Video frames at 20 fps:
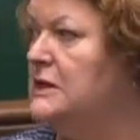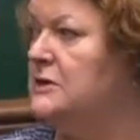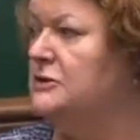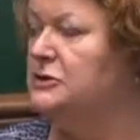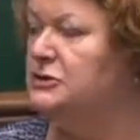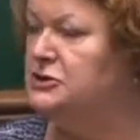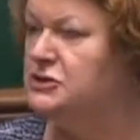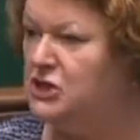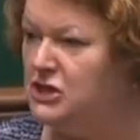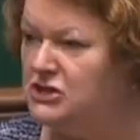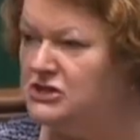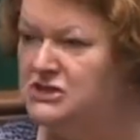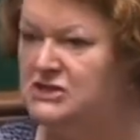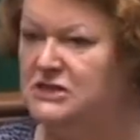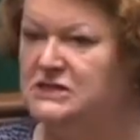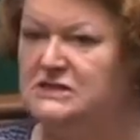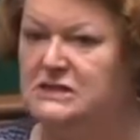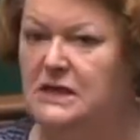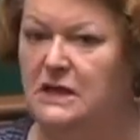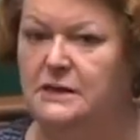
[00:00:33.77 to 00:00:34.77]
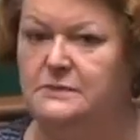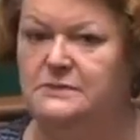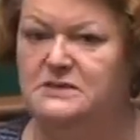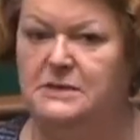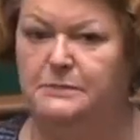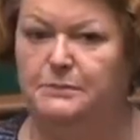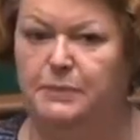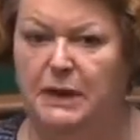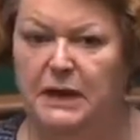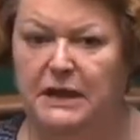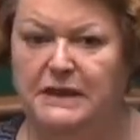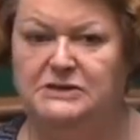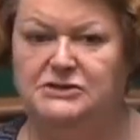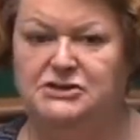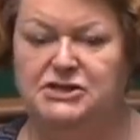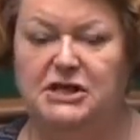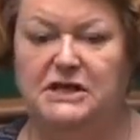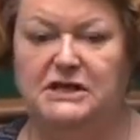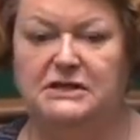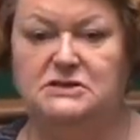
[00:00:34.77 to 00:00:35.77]
the just-in-time supply
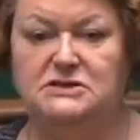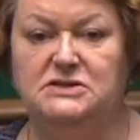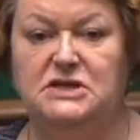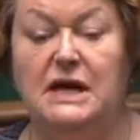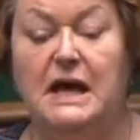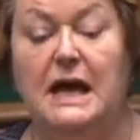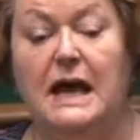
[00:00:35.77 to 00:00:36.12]
chains,